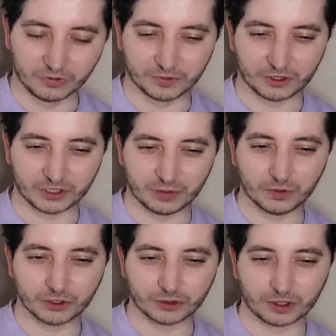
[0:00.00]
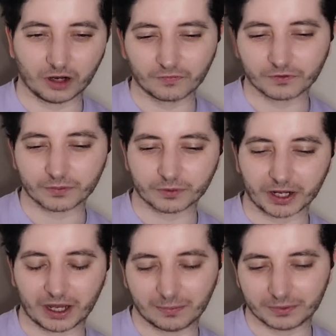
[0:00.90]
because he wants you comfortable and
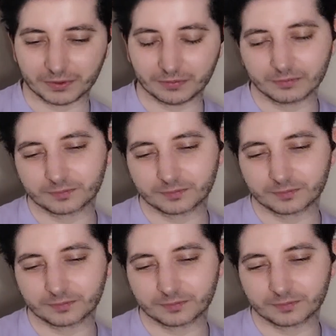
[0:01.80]
happy.